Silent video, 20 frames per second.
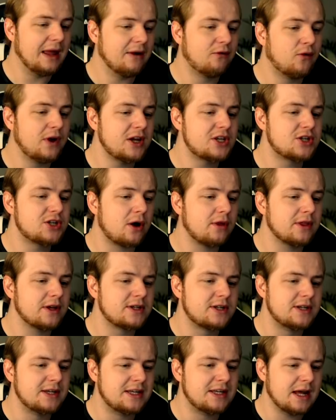If we saw
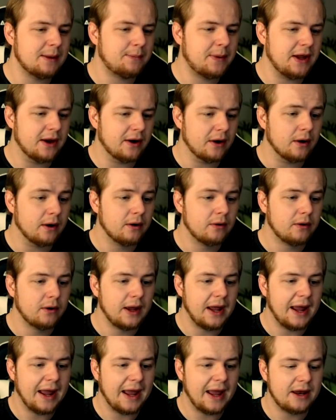this dip here,
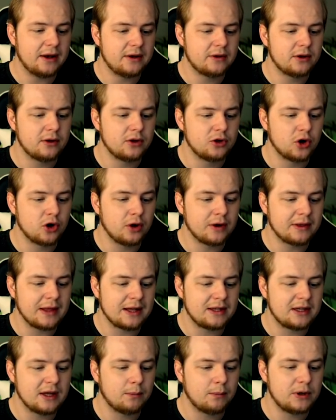and during
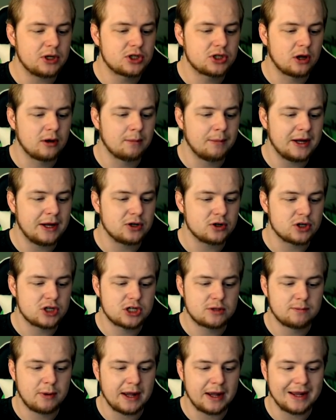that dip, we saw a major
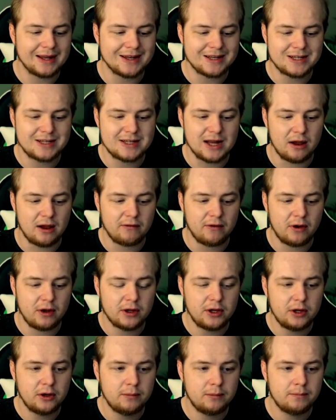spike in sell
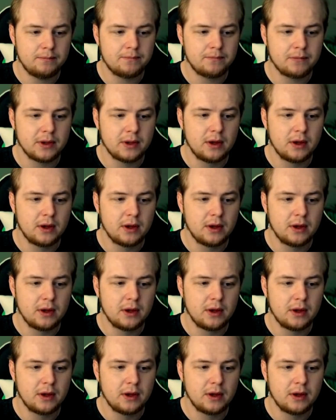volume,